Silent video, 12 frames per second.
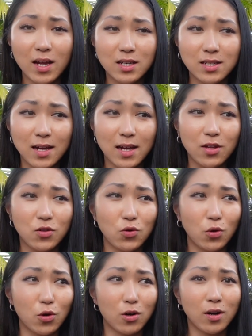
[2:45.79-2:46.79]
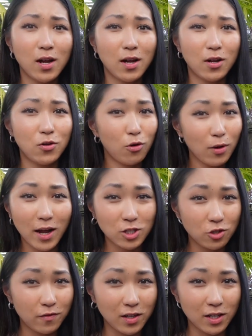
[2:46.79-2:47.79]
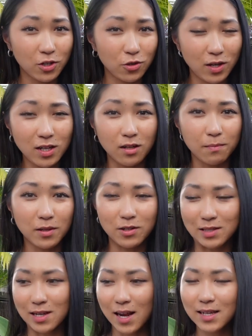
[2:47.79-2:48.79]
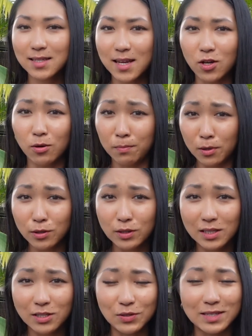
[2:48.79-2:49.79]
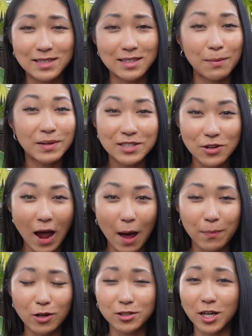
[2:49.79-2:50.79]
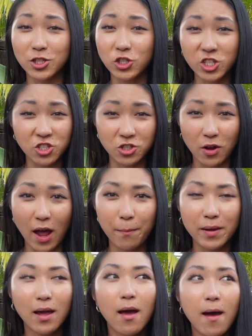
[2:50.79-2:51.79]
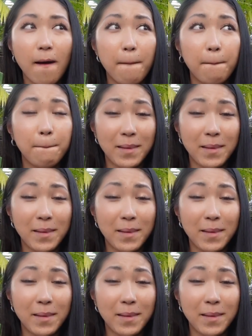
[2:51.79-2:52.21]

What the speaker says: You're overeating, you're not actually feeling good either, because the next day you're bloated, your stomach's not happy, your digestion's not happy.